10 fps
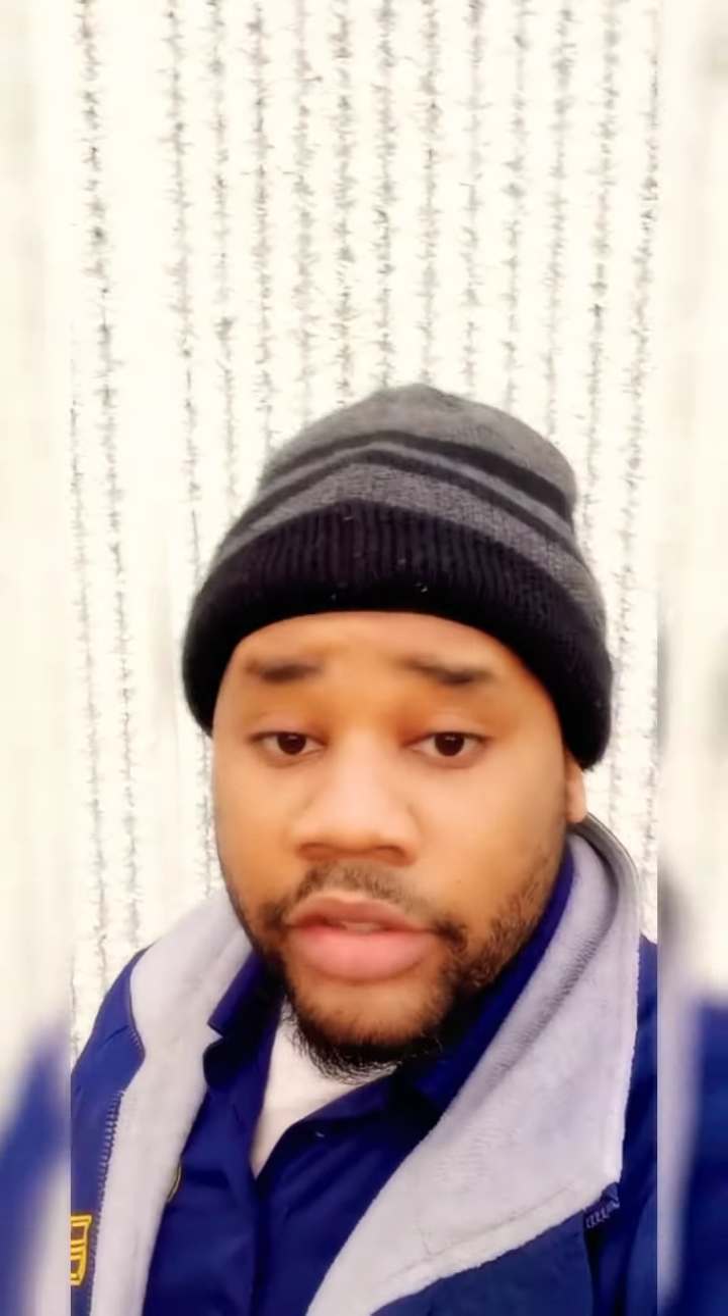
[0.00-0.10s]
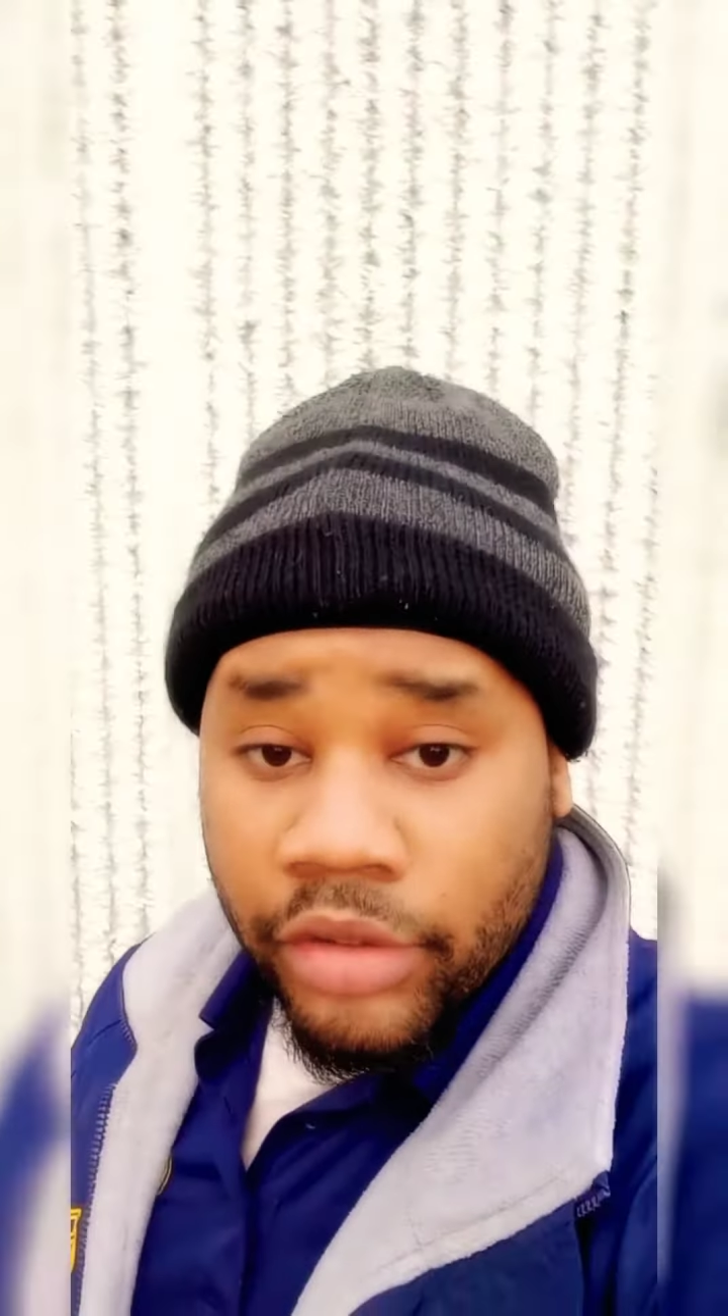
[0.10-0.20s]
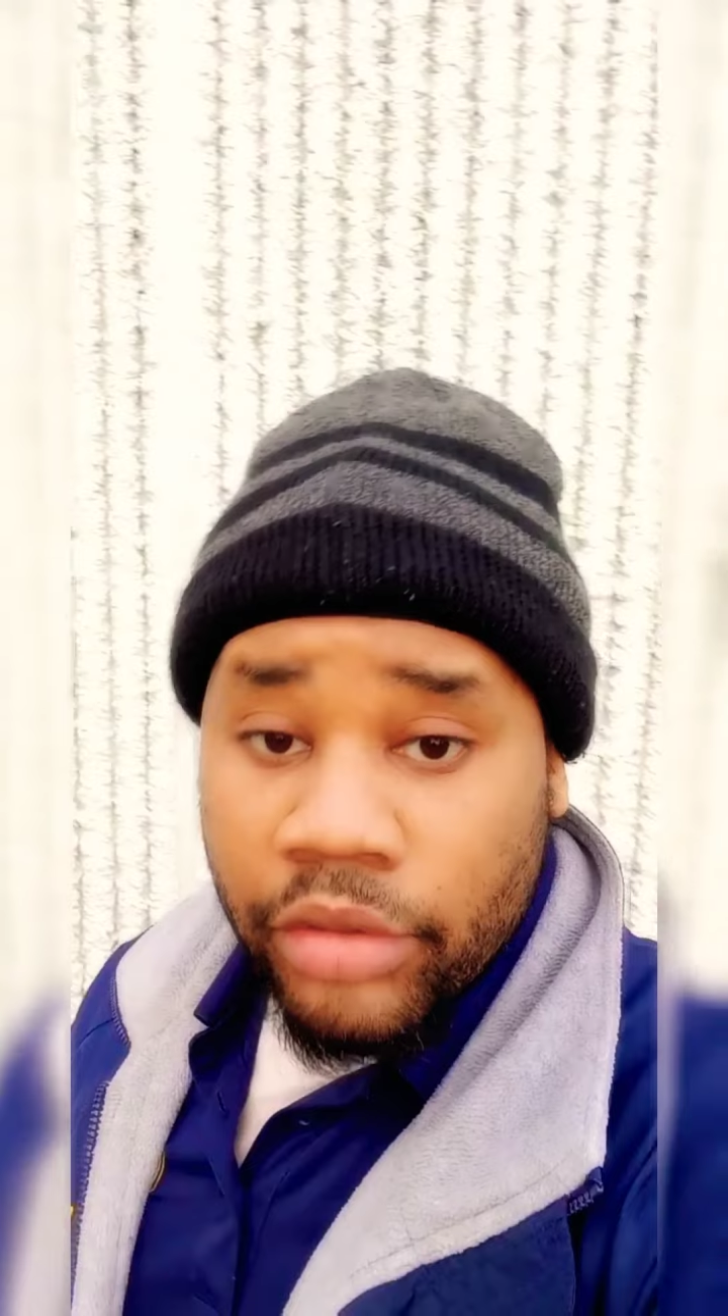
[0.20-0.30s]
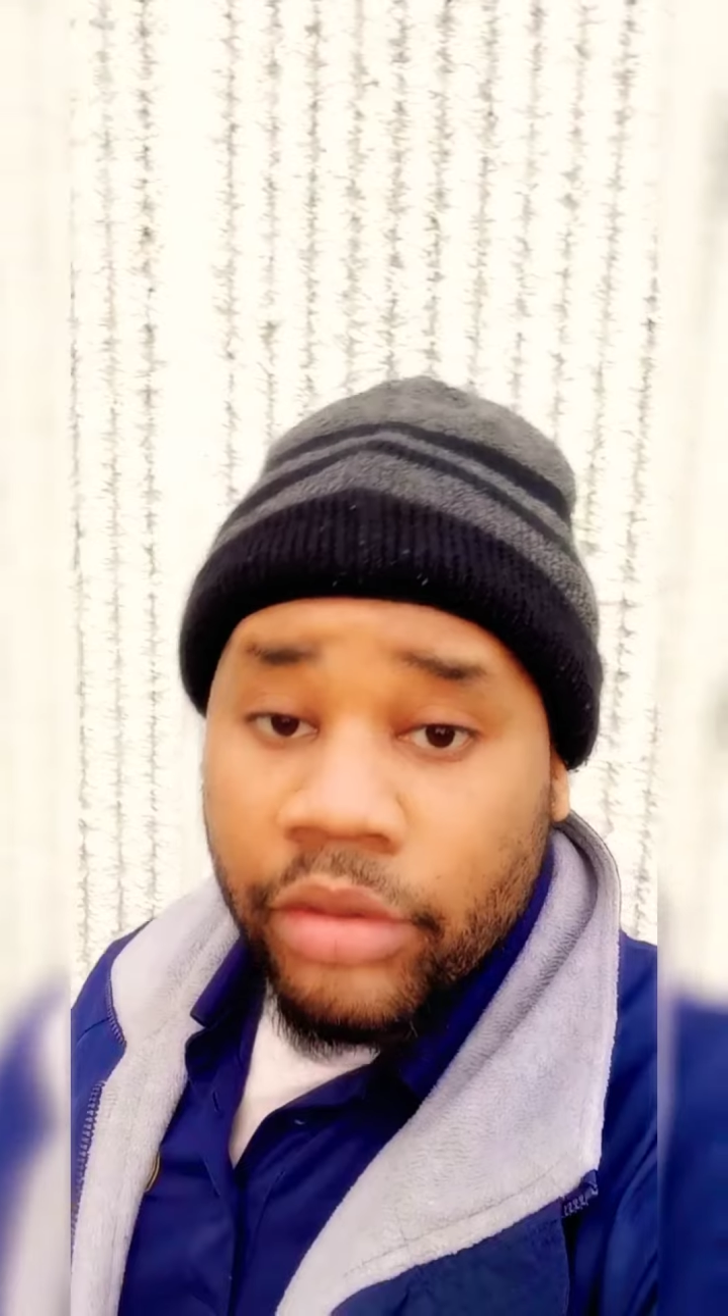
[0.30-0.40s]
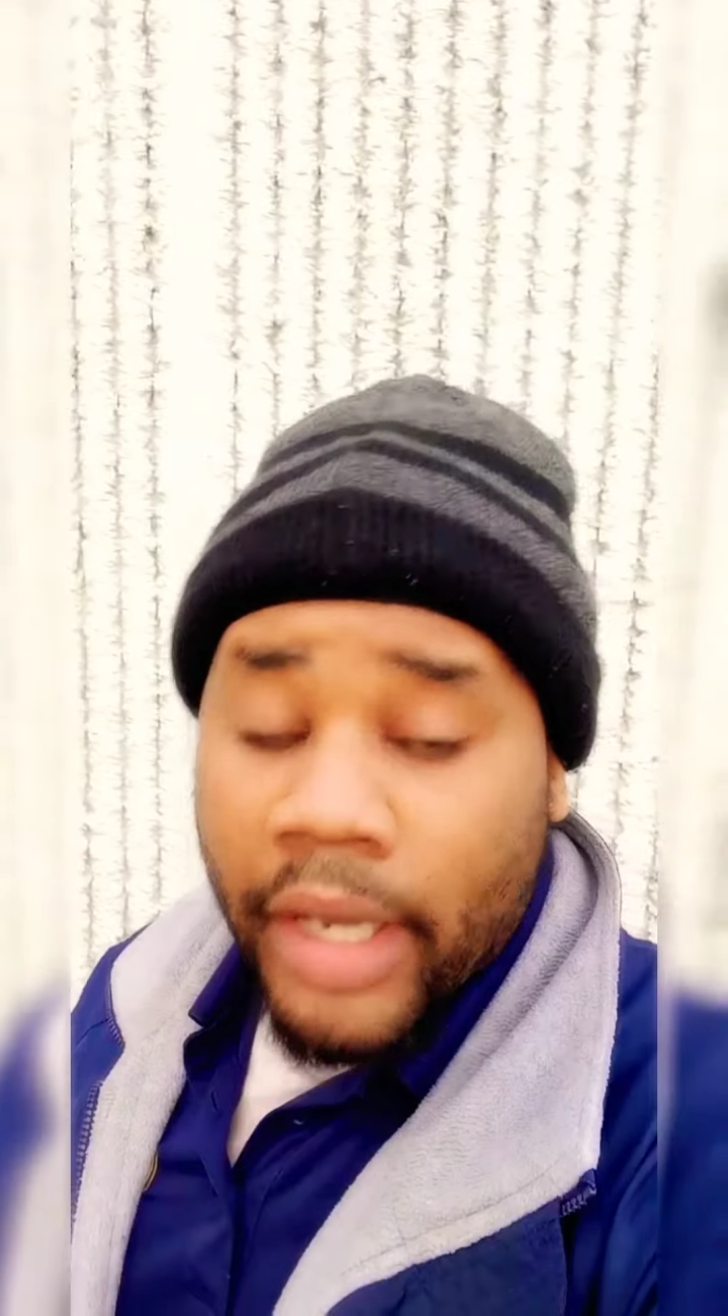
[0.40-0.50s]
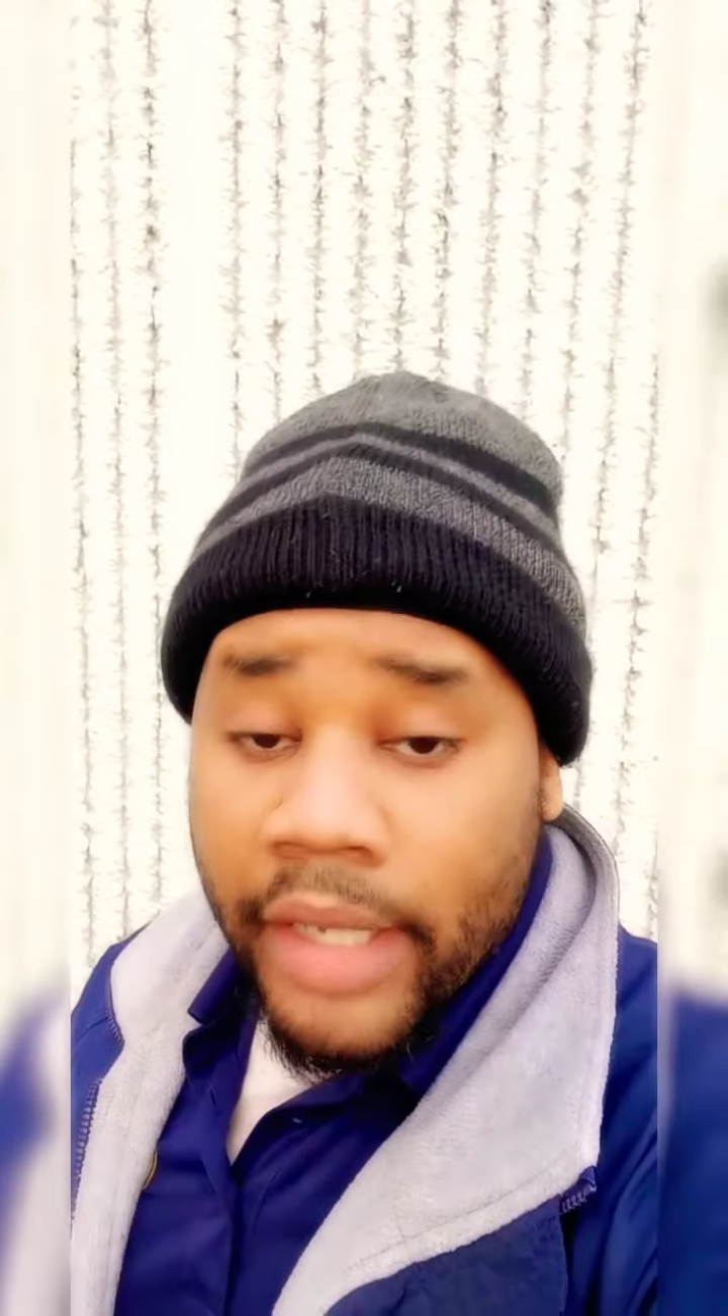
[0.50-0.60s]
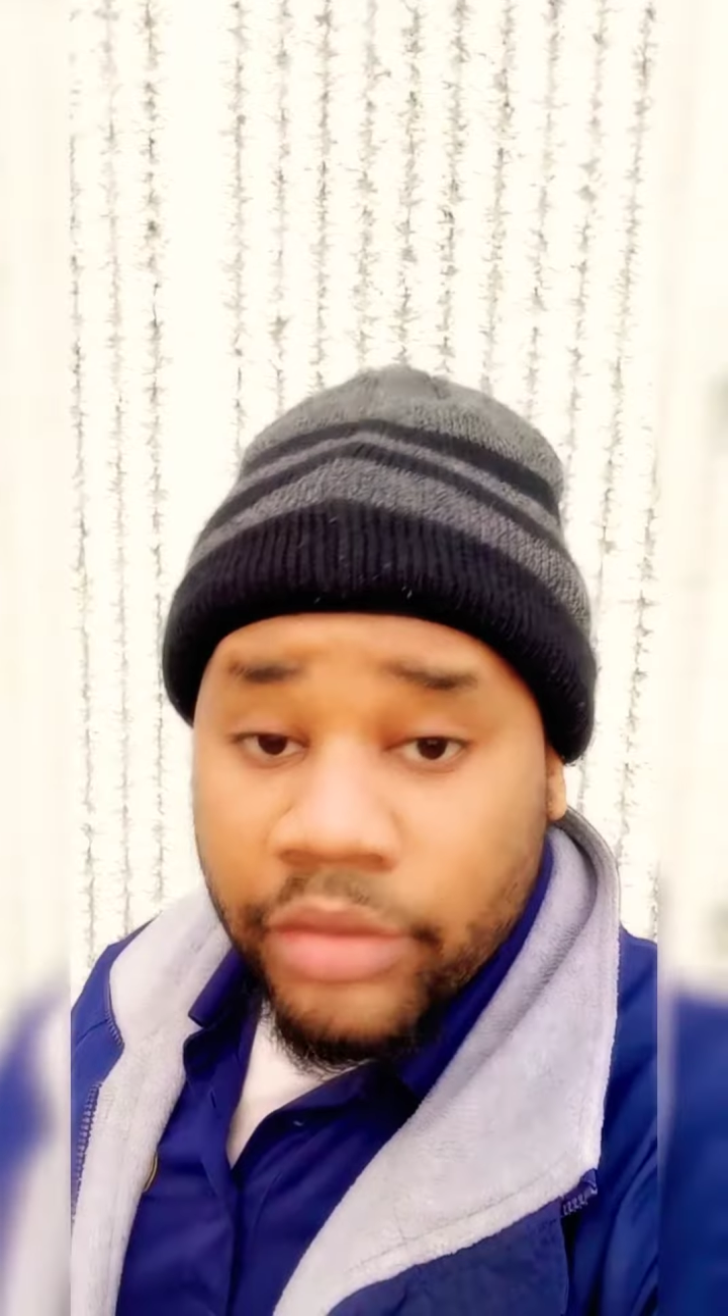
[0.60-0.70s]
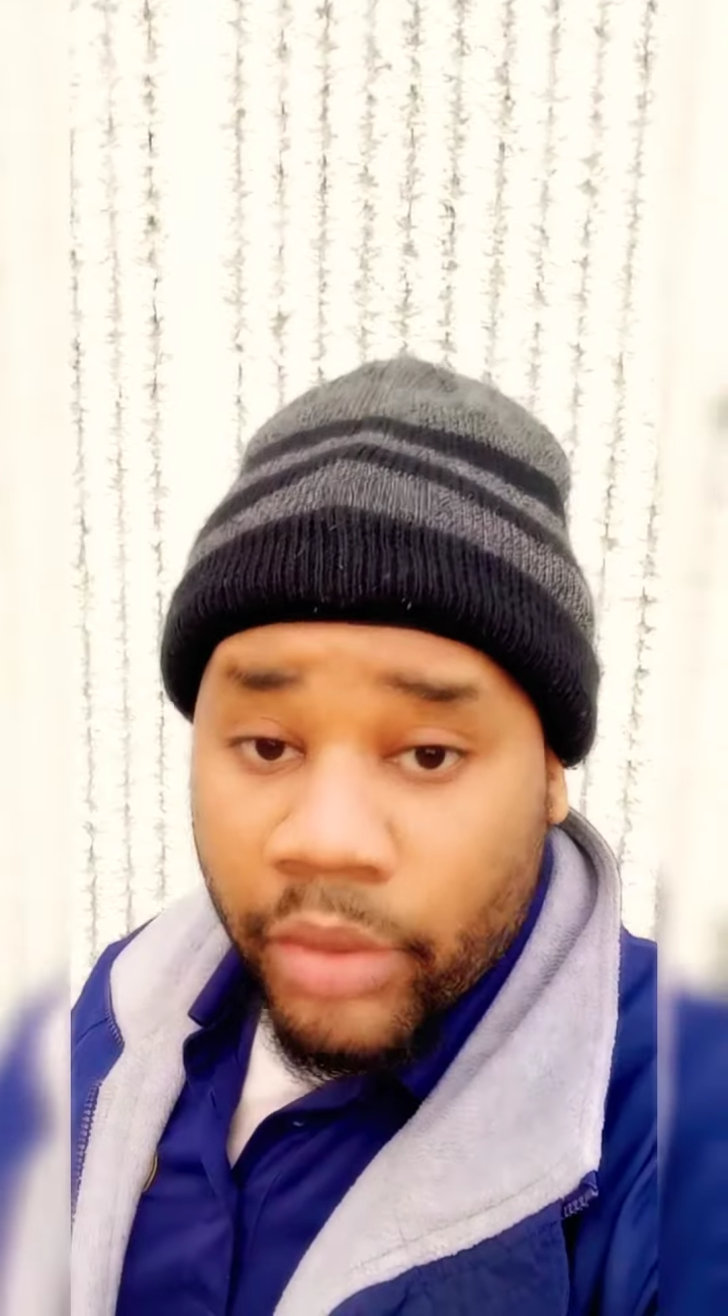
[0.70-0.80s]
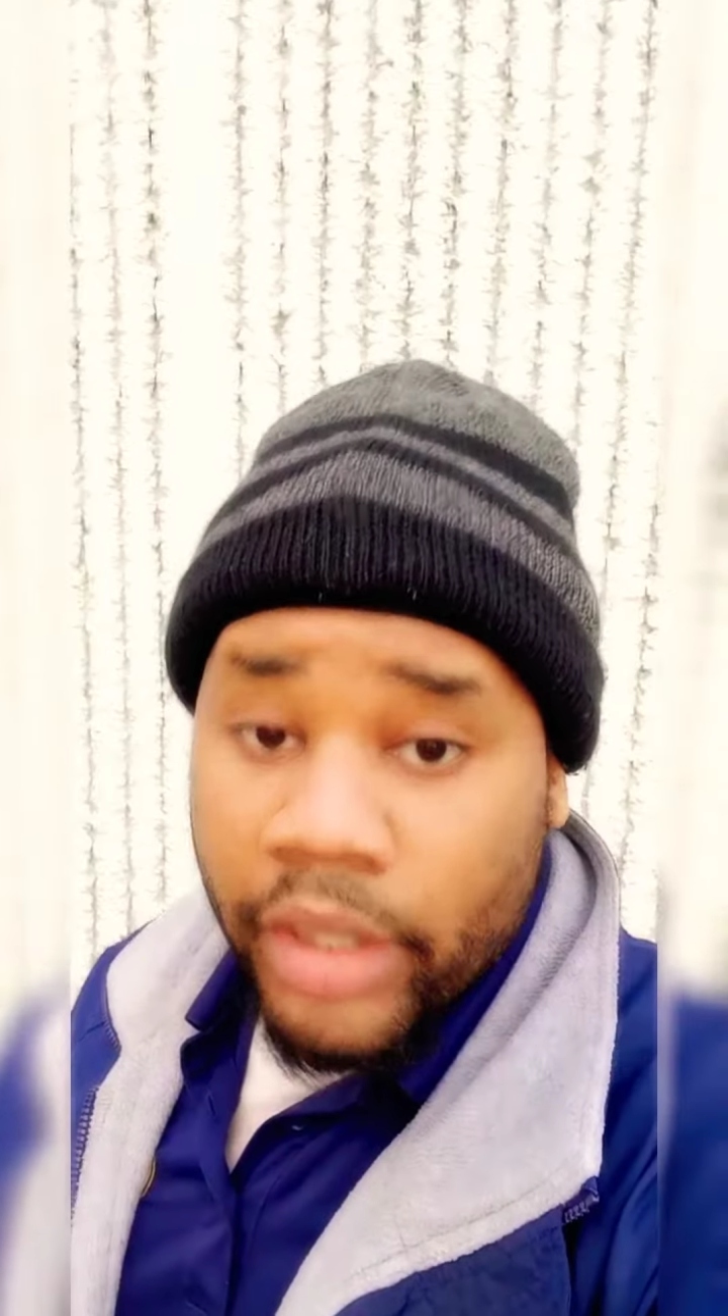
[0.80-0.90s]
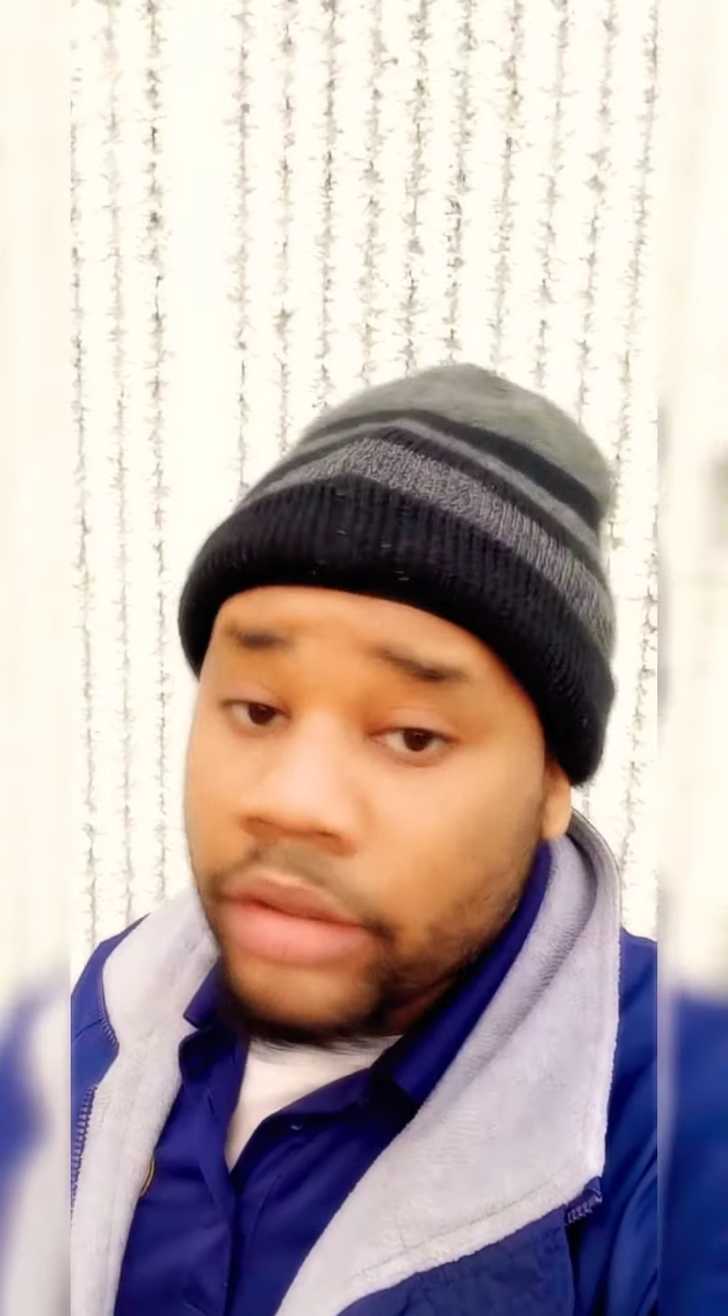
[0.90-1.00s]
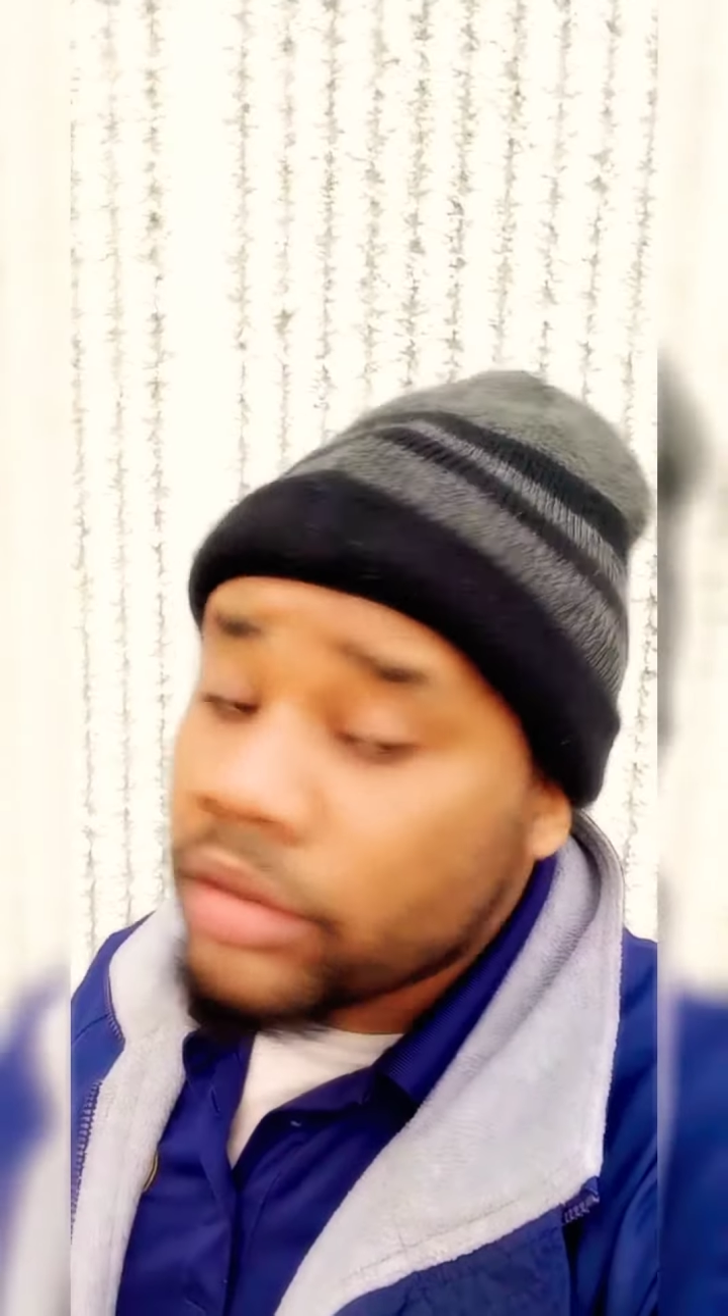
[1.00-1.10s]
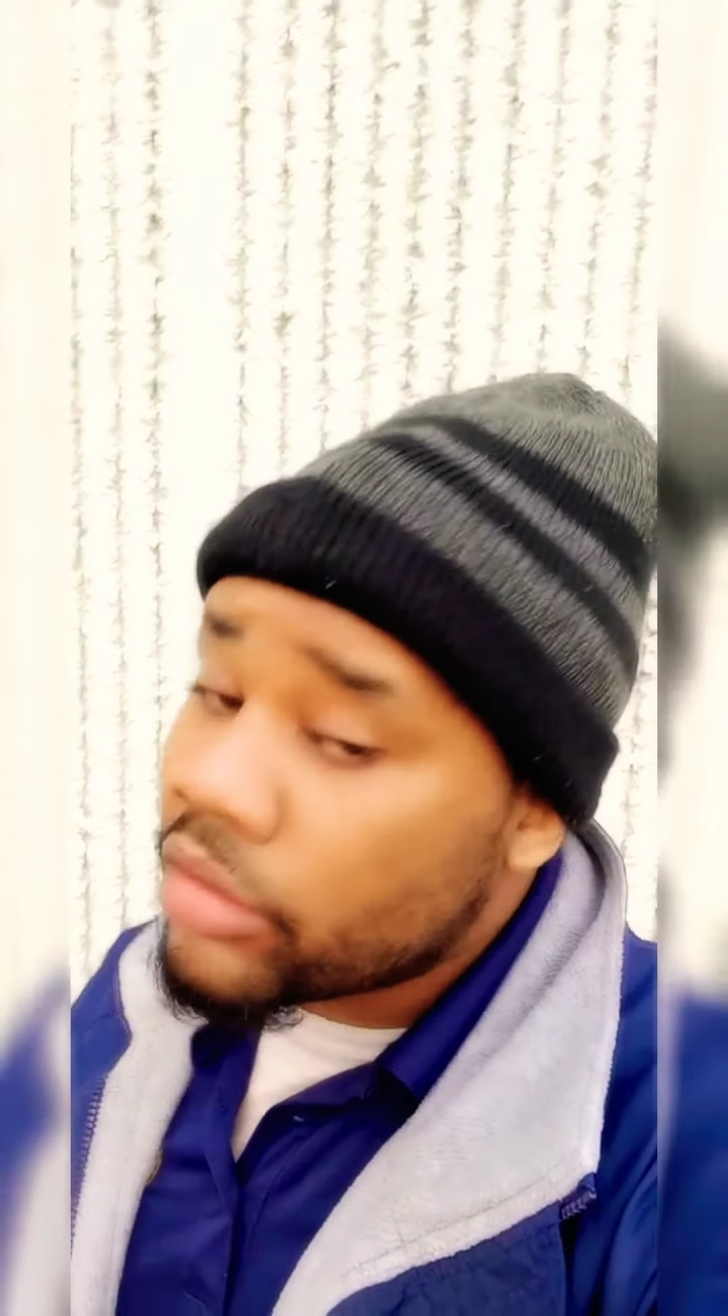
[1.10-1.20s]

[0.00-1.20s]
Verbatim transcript: too, as well.